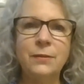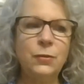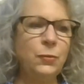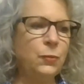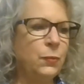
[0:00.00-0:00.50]

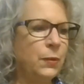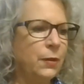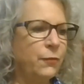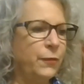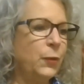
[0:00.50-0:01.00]
to
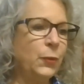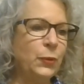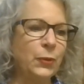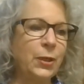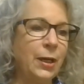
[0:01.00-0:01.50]
fill
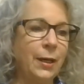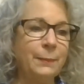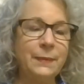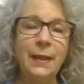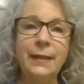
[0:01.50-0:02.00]
your
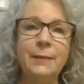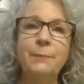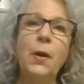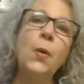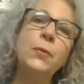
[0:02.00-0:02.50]
cup, like
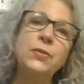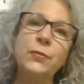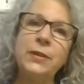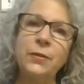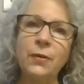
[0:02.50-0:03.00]

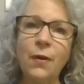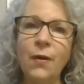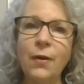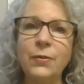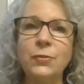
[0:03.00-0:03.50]
poetry or
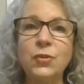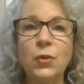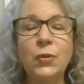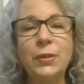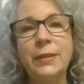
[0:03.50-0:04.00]
art or
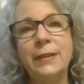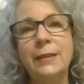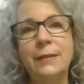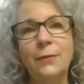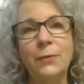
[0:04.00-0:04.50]

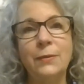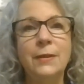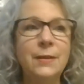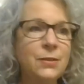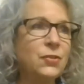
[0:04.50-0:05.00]
journaling or
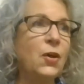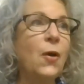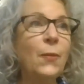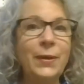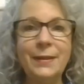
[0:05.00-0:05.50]

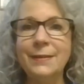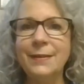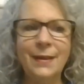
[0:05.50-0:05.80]
sewing.